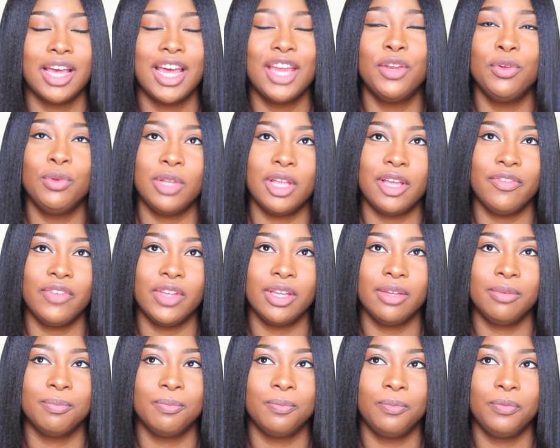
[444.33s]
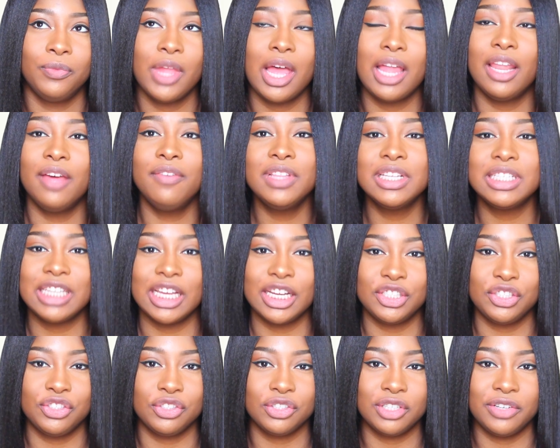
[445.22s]
I do love it. I love the
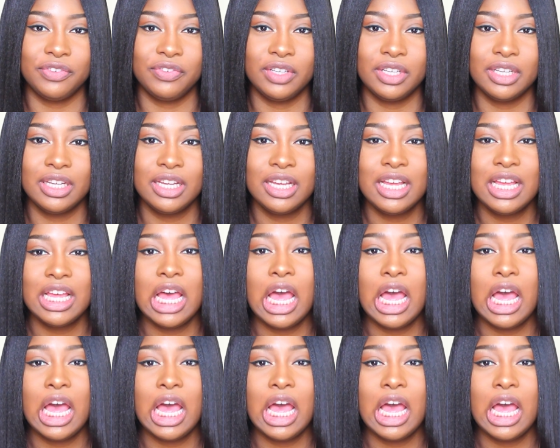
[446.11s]
texture of it.